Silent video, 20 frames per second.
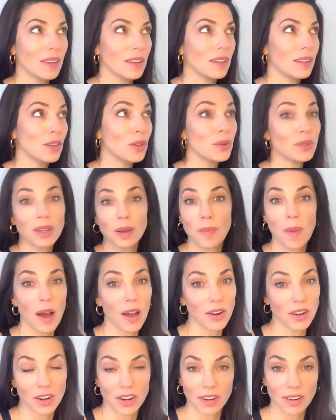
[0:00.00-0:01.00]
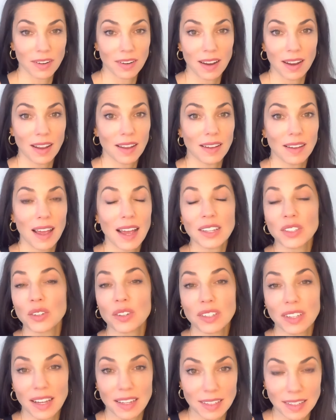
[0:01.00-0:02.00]
using modern
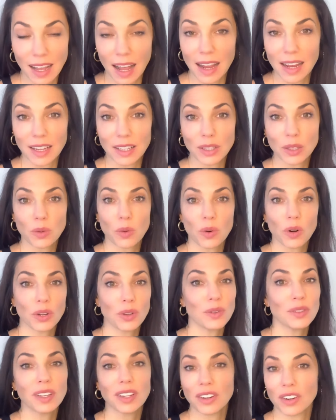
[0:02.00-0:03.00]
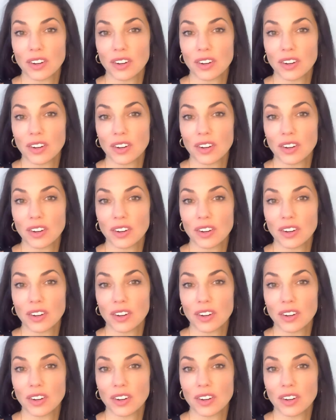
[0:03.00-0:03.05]
exercise science or using your